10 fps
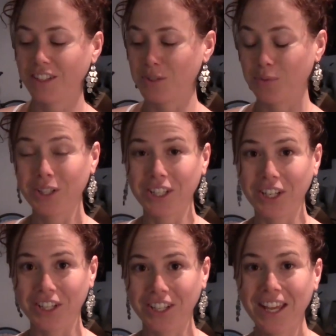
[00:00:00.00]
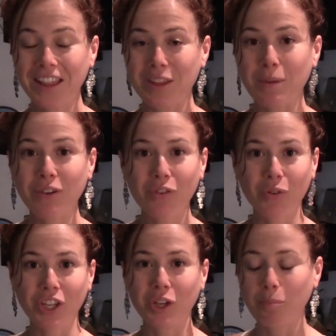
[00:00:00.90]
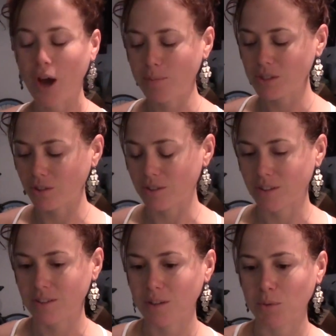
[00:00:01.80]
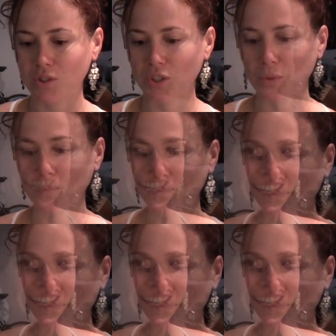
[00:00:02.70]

It's really good. They make for really good popsicles in the summer too.